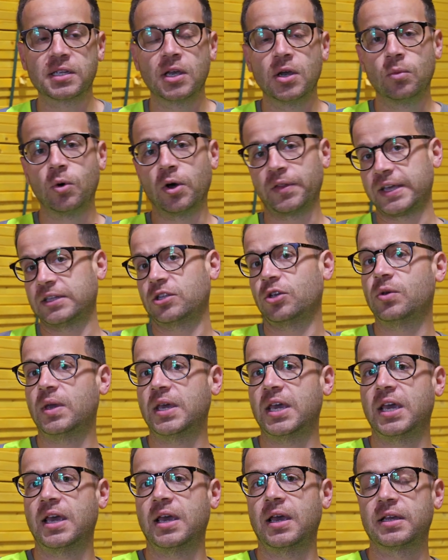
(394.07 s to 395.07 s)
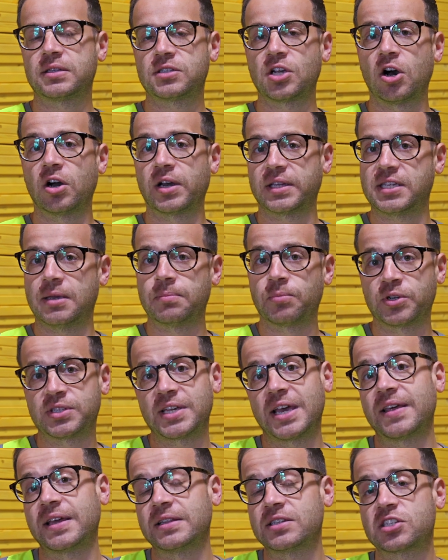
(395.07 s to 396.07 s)
What they do here at Target Timber is they
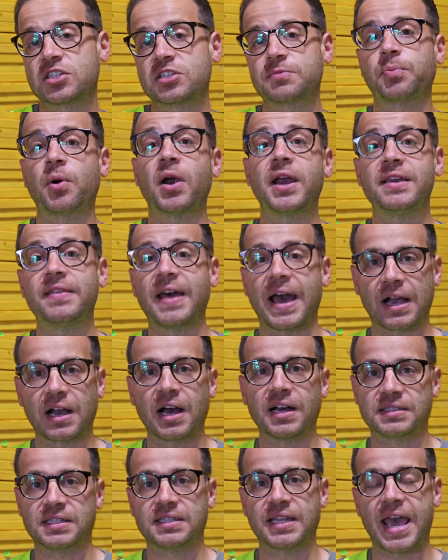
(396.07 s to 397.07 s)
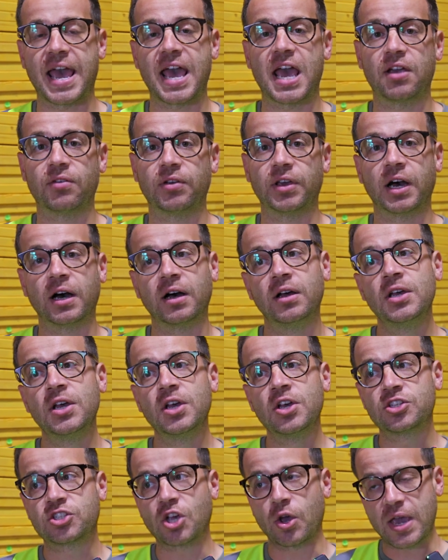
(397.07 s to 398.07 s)
then spray that cutted area,
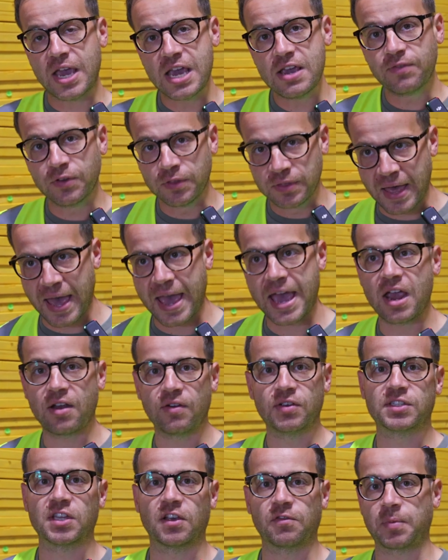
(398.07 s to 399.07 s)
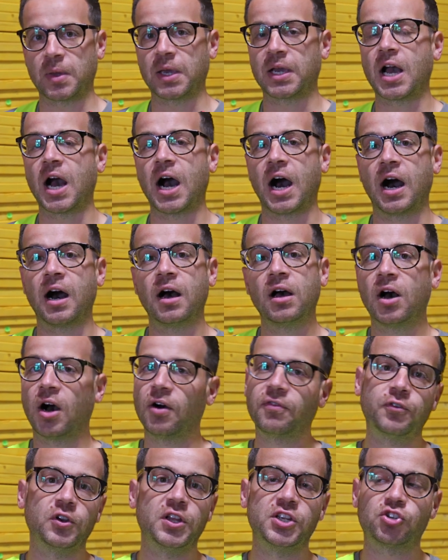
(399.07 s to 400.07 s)
so even the areas that have been cut are
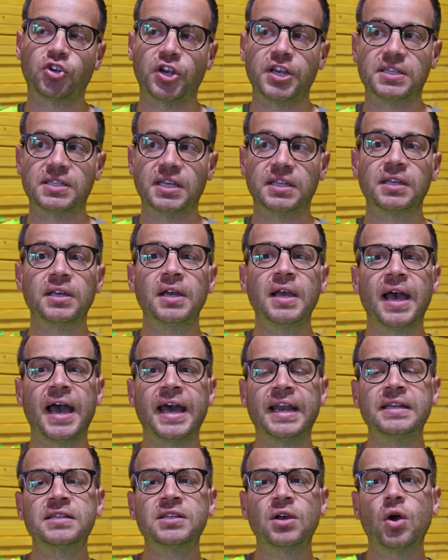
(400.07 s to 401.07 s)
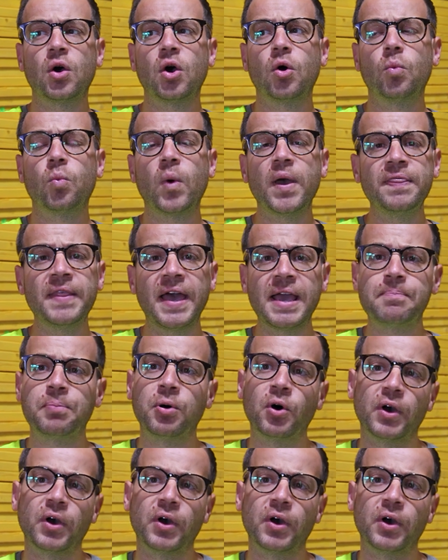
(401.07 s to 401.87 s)
fully treated. And when they put